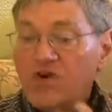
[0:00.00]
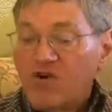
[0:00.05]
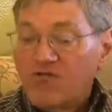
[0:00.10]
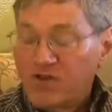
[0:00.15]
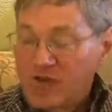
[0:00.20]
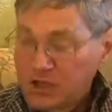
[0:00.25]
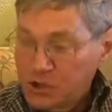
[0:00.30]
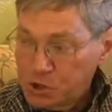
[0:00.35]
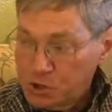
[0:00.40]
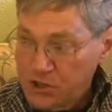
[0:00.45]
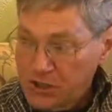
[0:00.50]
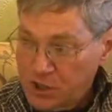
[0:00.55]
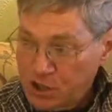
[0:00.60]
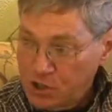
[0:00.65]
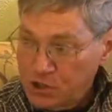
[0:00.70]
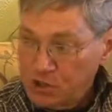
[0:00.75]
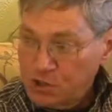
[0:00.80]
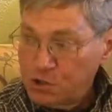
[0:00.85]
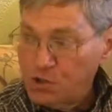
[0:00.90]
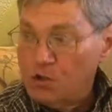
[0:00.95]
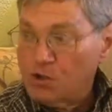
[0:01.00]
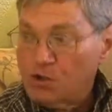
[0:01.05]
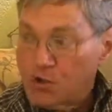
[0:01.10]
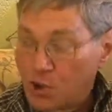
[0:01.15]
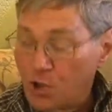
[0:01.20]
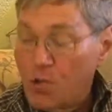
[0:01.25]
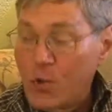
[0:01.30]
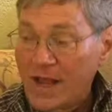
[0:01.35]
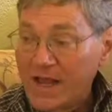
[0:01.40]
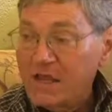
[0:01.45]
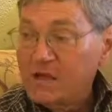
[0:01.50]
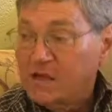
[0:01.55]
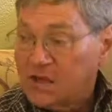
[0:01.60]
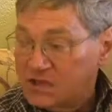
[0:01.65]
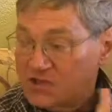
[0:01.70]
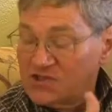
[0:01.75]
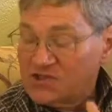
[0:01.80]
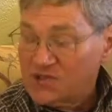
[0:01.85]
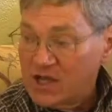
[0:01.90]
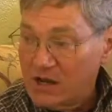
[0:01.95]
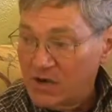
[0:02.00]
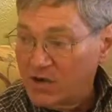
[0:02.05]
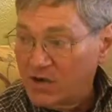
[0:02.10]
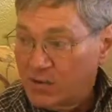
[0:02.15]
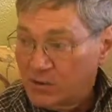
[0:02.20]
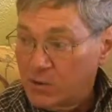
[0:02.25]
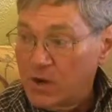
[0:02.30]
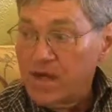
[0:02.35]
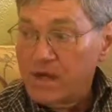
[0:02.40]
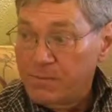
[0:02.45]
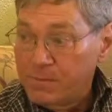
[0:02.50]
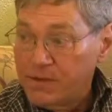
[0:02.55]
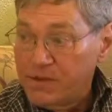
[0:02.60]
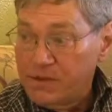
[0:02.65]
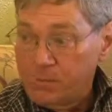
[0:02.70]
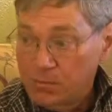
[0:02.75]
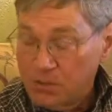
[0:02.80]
eventually to control Kuwait and Saudi Arabia,